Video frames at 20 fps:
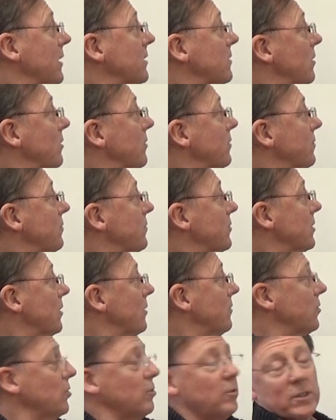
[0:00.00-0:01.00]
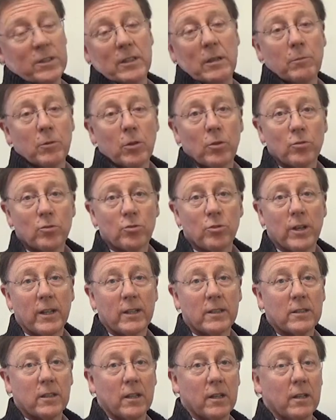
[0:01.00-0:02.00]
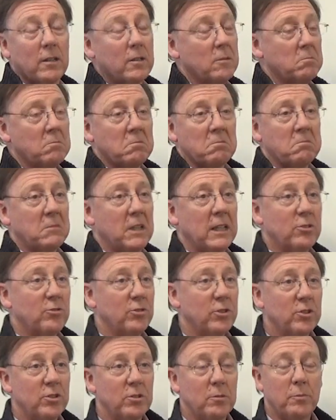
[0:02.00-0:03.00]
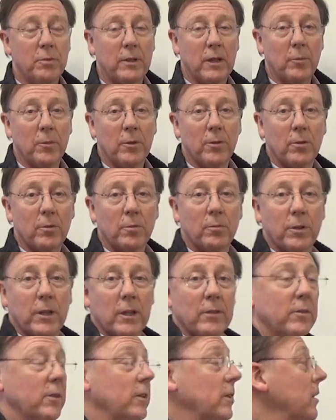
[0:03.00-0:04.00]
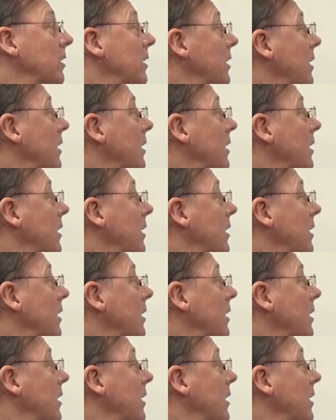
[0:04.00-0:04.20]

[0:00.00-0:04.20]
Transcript: So if you're a subcontractor, electrician, plumber, whatever,